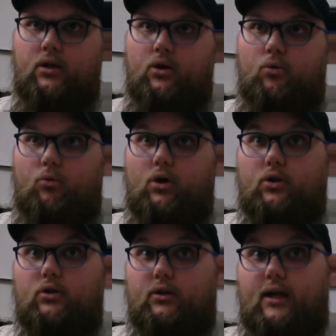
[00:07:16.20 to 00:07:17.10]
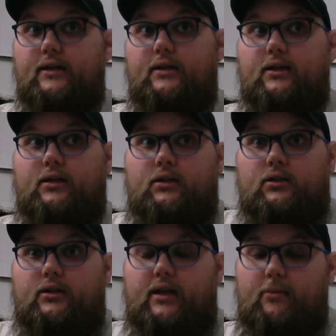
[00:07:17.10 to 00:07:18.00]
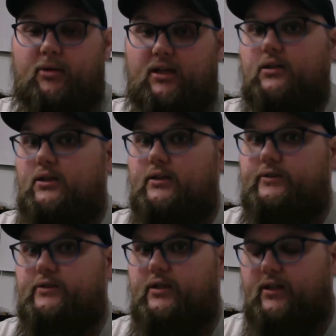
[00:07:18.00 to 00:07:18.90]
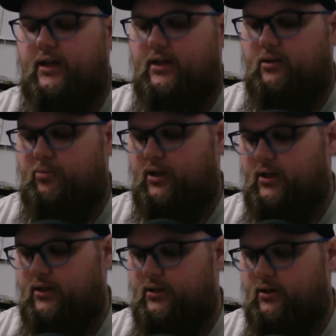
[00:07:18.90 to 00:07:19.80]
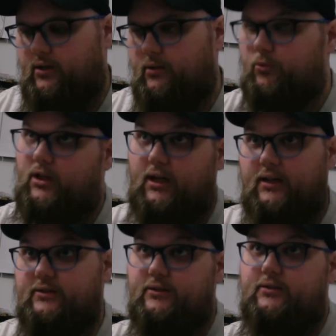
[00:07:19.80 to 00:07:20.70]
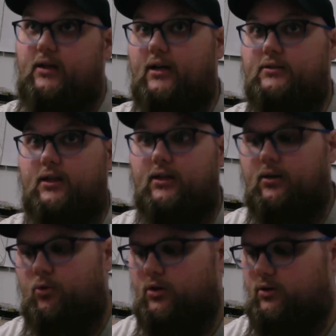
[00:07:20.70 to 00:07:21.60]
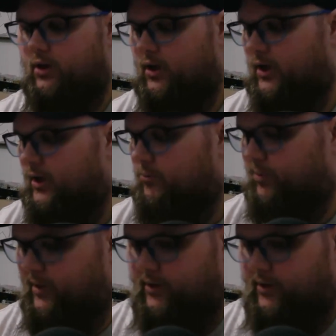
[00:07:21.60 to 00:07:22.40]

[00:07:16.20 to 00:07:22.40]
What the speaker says: Water Lightning KP list that he played. Well, I guess it's Ice Lightning Water. But,